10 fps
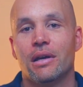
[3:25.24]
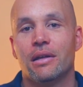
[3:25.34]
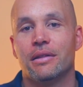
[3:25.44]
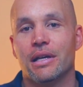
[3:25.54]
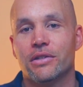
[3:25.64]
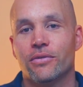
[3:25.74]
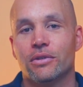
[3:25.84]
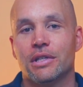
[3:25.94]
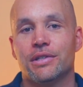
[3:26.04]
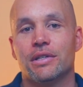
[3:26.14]
Thanks
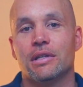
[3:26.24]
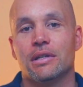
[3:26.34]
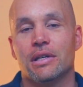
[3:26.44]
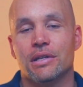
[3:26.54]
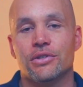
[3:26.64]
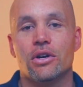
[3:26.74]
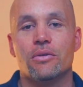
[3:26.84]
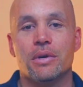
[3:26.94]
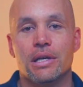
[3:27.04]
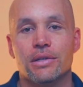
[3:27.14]
for listening, and as
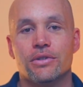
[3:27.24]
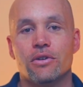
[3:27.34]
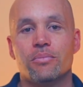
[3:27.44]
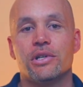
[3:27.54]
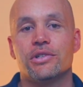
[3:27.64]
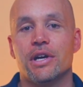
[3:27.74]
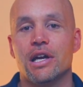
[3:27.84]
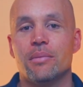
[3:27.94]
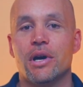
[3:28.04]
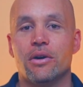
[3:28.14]
always, don't be
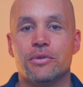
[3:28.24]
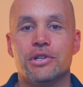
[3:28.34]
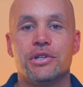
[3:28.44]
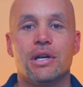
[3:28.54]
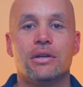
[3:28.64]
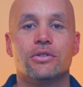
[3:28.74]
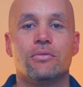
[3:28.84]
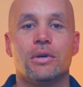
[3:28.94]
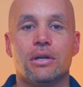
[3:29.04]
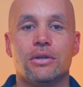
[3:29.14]
shy about reaching out to
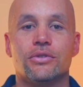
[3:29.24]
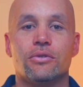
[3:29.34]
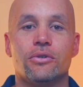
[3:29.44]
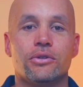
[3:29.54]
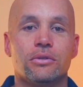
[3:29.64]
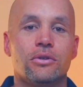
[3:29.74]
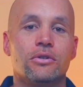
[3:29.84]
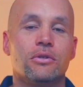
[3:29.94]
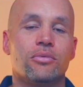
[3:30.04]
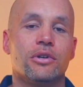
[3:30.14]
Wells or your
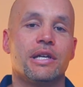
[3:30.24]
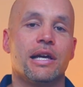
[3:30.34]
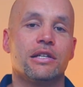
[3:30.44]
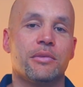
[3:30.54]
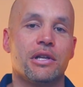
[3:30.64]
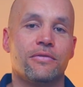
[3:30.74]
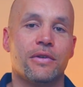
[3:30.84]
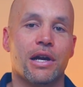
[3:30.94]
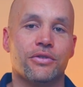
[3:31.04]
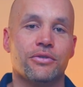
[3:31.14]
local precast
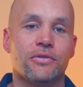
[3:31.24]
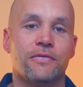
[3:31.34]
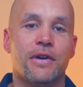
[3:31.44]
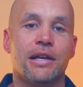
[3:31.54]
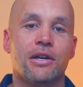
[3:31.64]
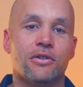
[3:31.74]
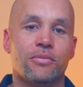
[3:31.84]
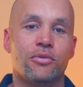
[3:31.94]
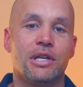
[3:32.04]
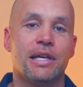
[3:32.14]
manufacturer to find out if
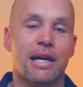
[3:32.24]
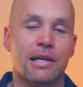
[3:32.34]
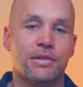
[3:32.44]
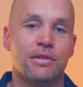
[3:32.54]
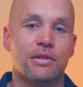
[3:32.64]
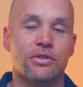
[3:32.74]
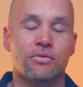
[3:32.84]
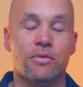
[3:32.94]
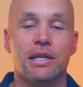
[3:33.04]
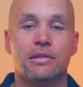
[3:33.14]
precast is the
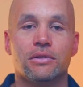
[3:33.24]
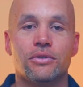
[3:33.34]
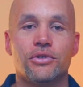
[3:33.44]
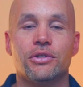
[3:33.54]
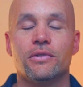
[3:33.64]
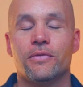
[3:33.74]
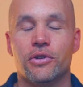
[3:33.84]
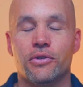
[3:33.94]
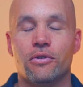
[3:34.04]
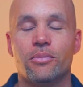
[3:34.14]
right solution for
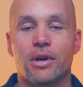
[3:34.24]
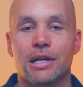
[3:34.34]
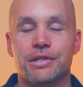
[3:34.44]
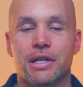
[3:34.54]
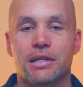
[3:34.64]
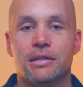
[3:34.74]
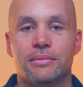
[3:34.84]
your project.